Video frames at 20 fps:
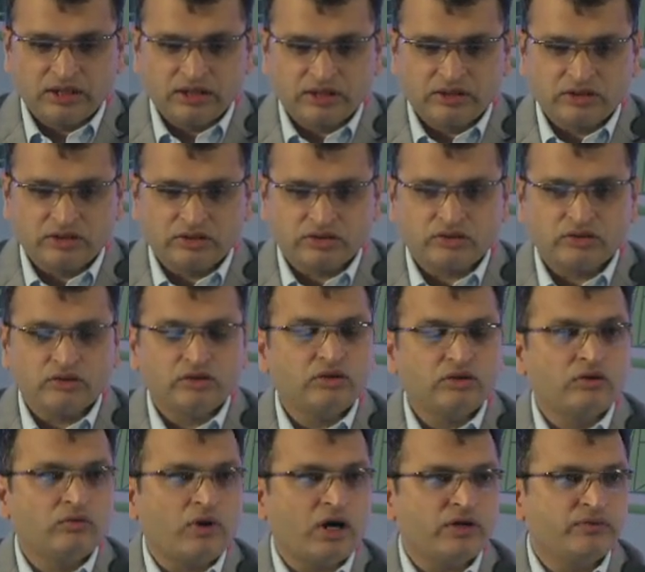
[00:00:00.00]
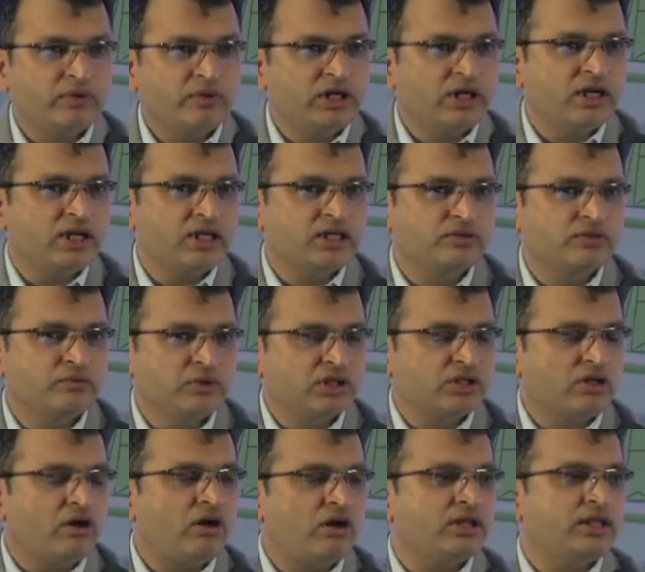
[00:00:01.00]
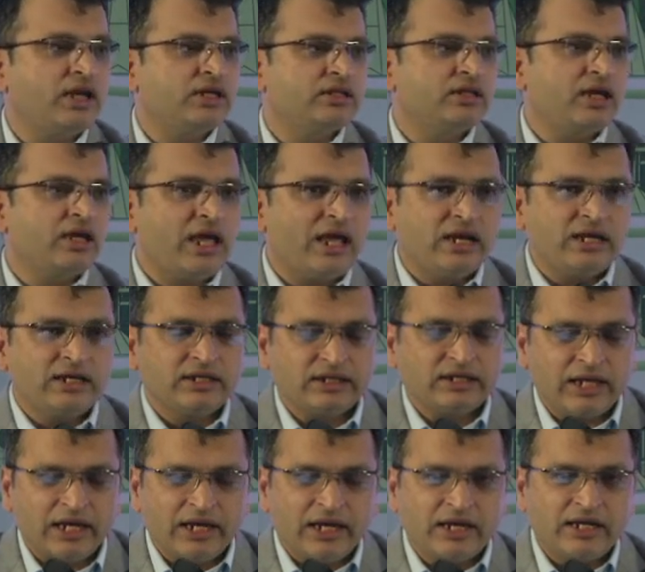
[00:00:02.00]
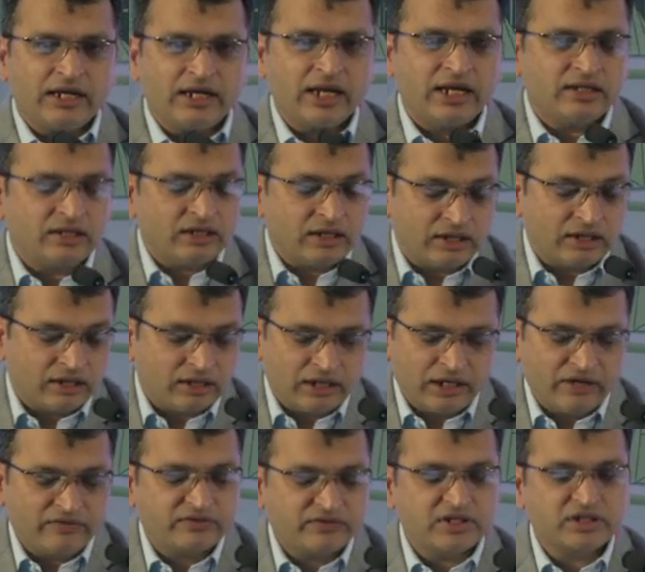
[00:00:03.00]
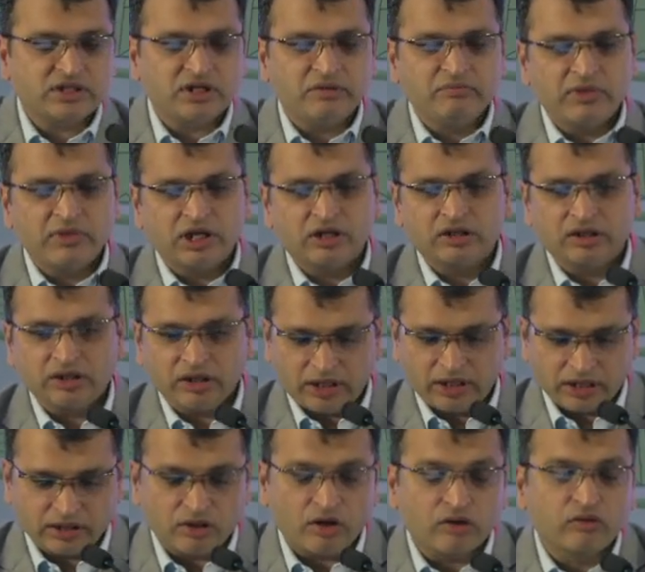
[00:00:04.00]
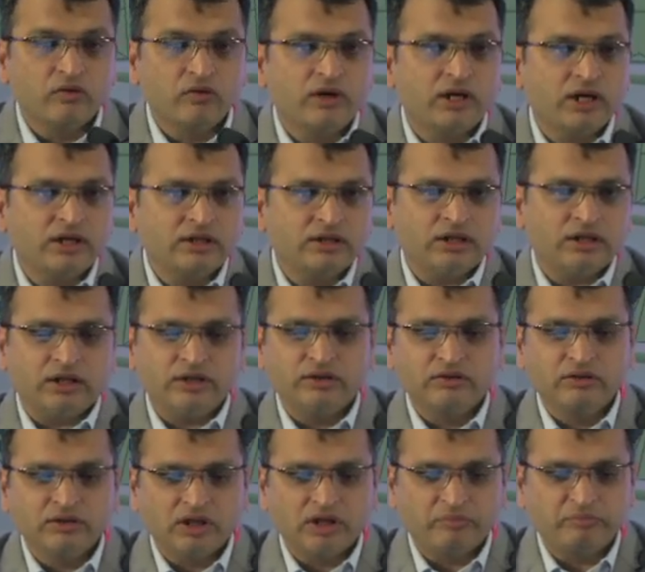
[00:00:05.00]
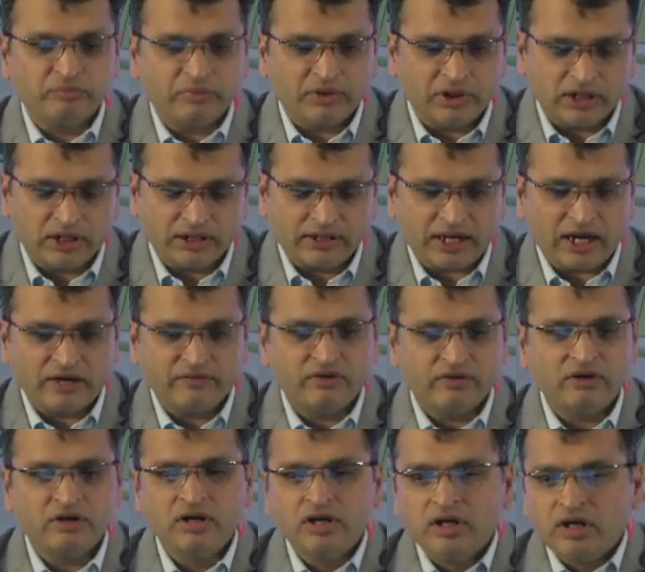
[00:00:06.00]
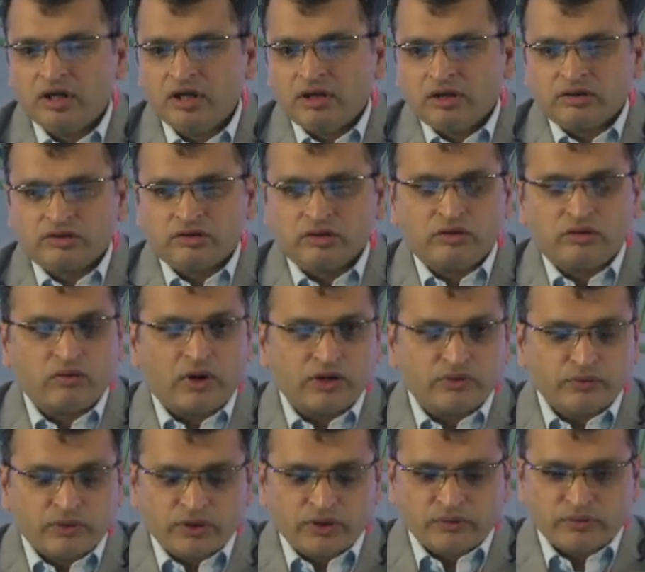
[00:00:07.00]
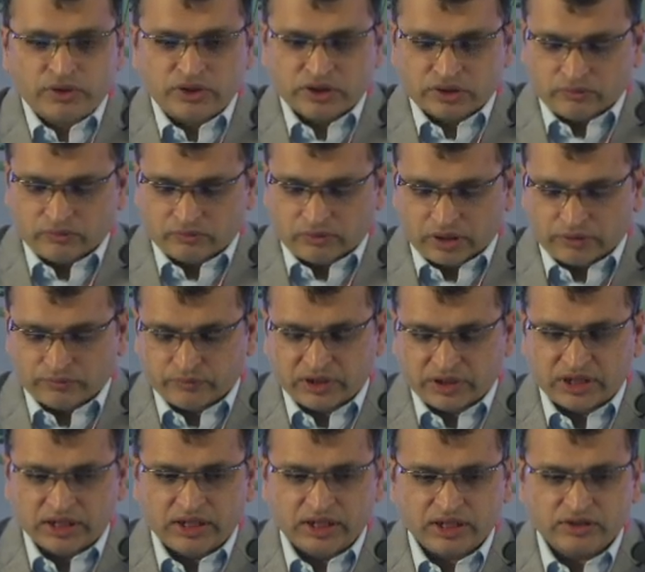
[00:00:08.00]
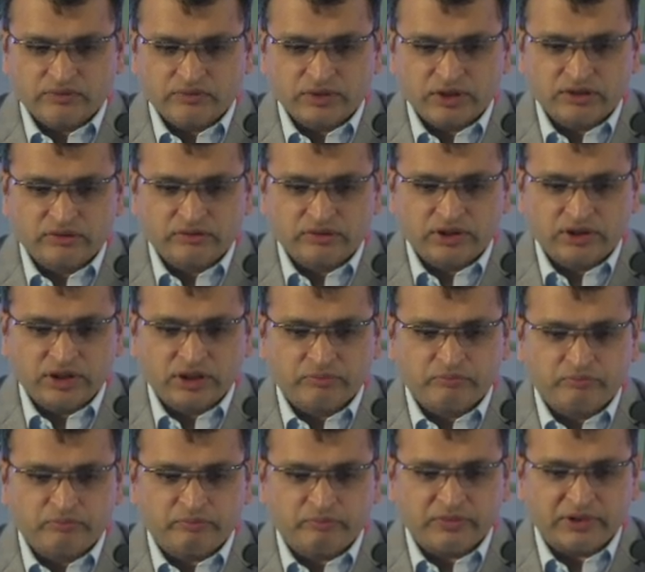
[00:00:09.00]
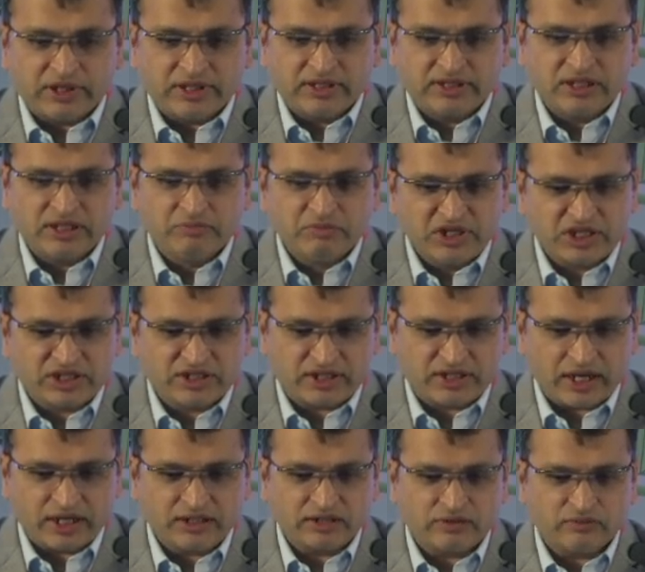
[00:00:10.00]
So what we did is we thought that the L, L, L uh, lift system may get occluded during the uh, TAVR. So what we, we, what we did is we did a, a chimney stent.